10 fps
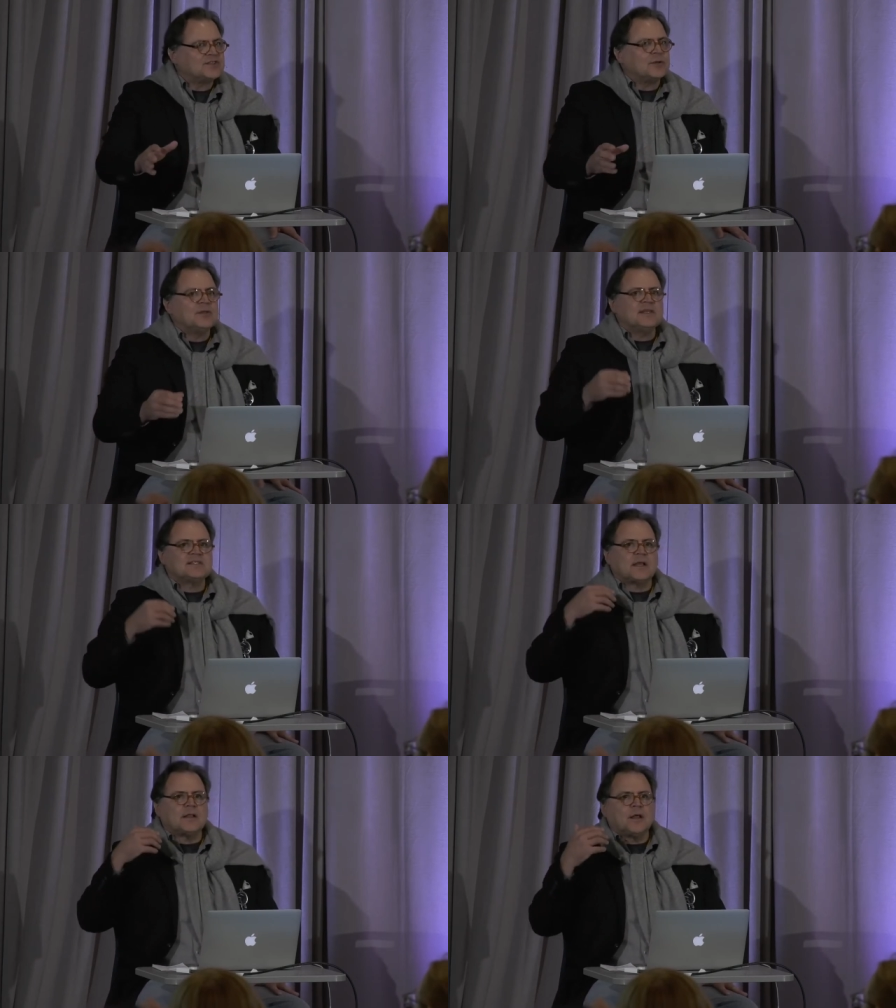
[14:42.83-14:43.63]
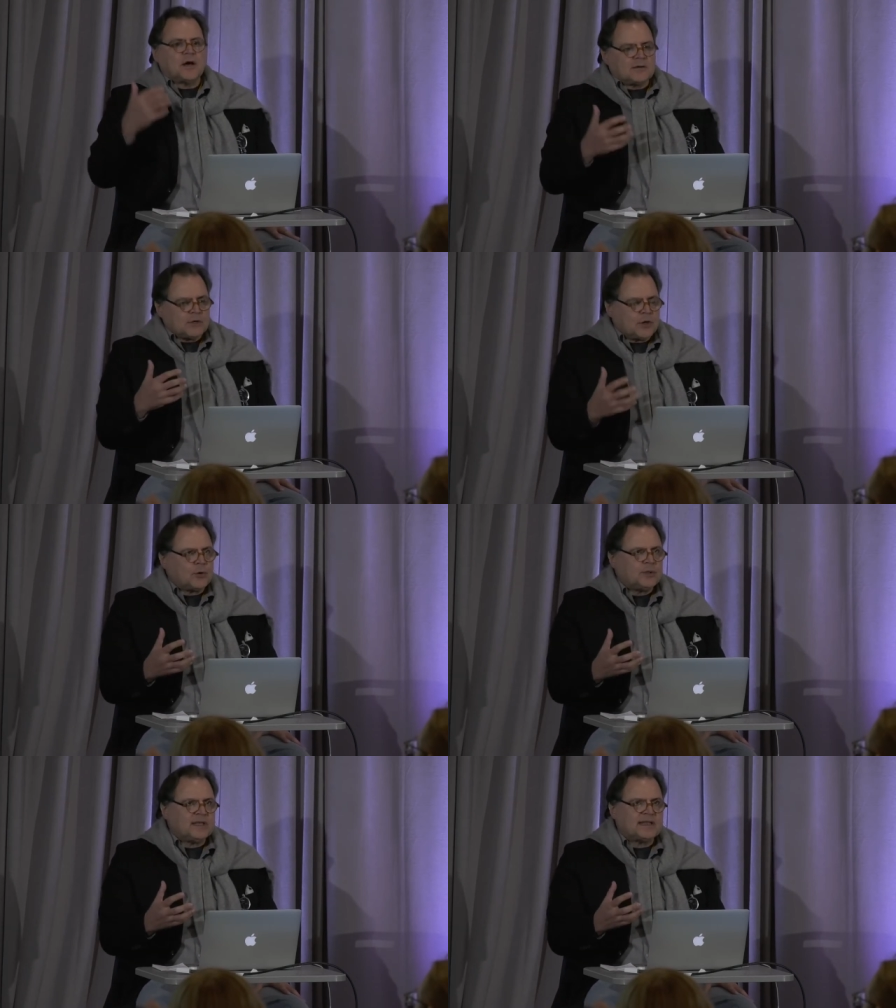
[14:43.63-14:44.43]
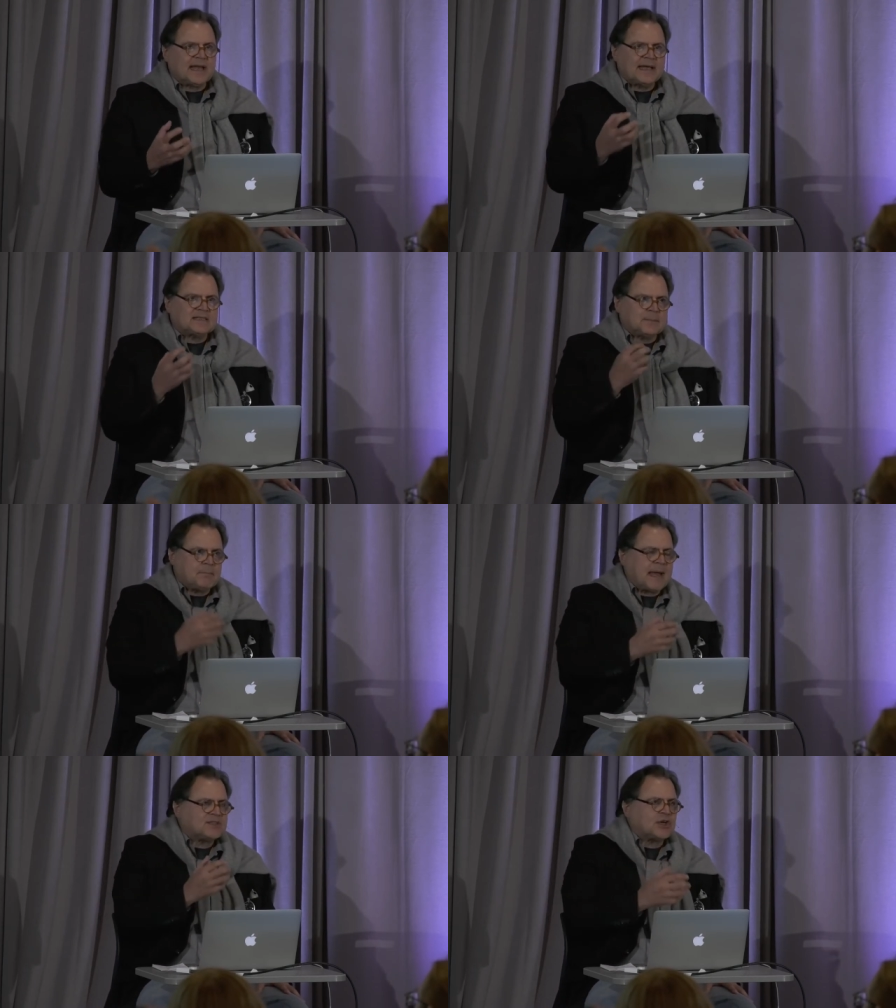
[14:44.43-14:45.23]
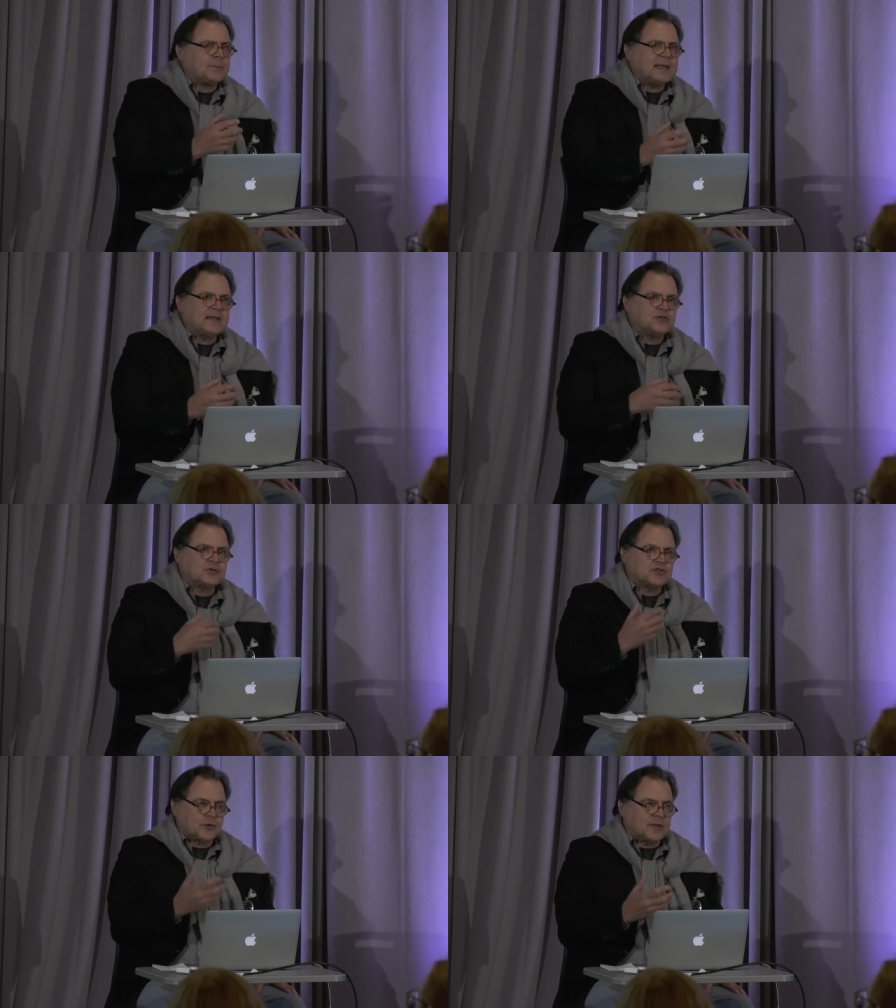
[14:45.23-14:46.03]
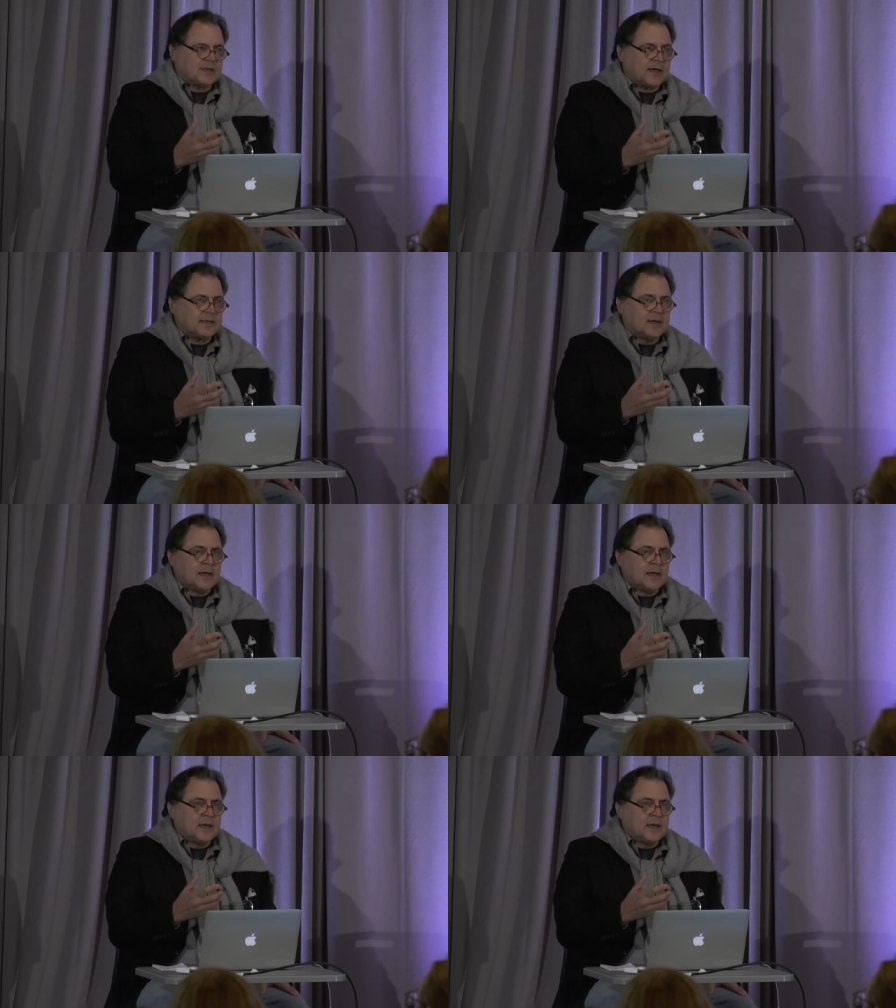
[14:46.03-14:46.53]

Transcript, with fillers: So there's a lot of coding that has to match up against your storyline.